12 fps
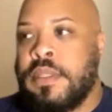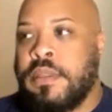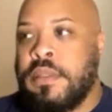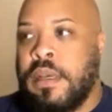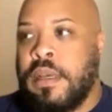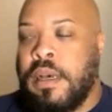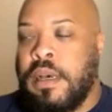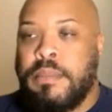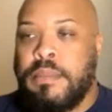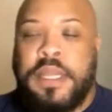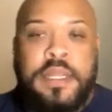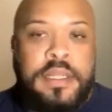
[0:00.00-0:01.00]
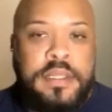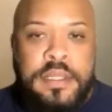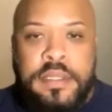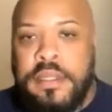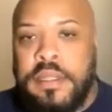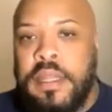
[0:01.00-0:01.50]
the amenities
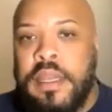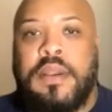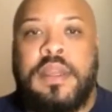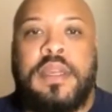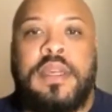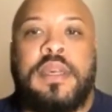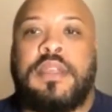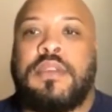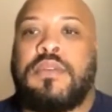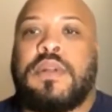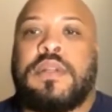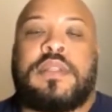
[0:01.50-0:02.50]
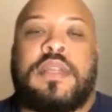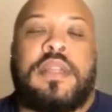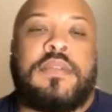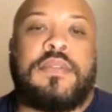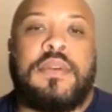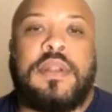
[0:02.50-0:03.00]
that's in the area and you want to stay
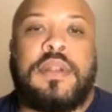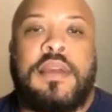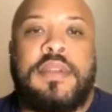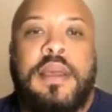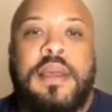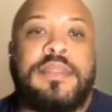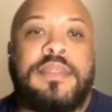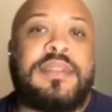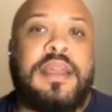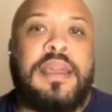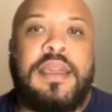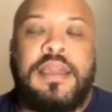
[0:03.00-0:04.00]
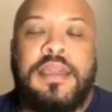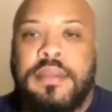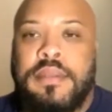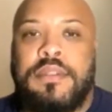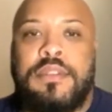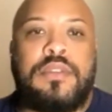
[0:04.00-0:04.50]
there for a lifetime, stay,
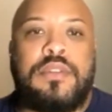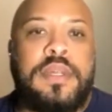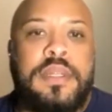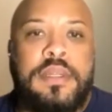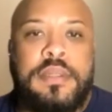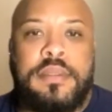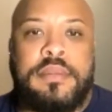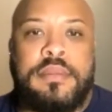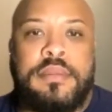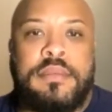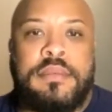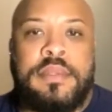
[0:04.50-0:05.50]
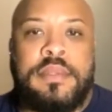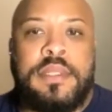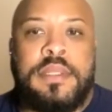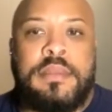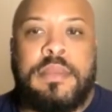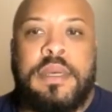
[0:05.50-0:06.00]
do it.
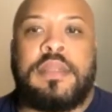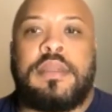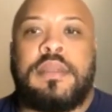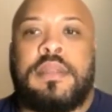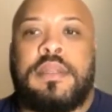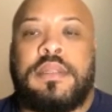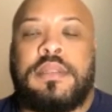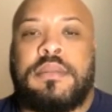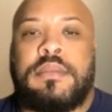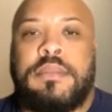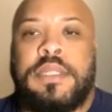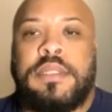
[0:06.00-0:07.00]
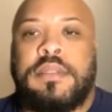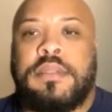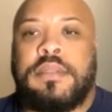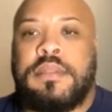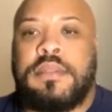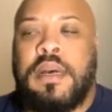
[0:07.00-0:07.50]
But this
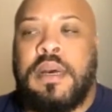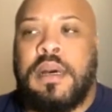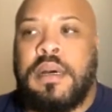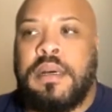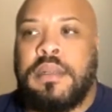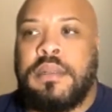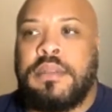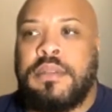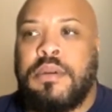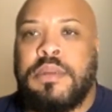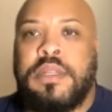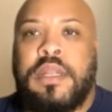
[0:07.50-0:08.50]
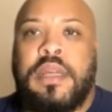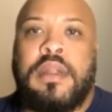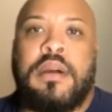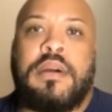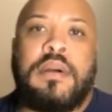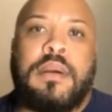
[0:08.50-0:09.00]
misnomer uh, that
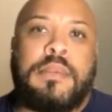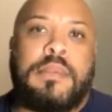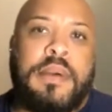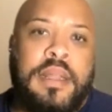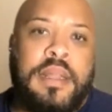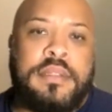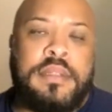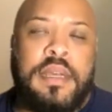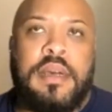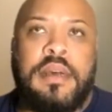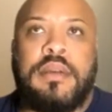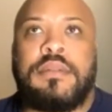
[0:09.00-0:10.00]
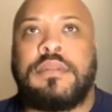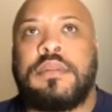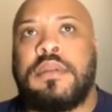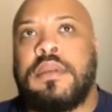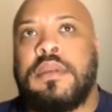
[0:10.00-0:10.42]
oh I'm buy this house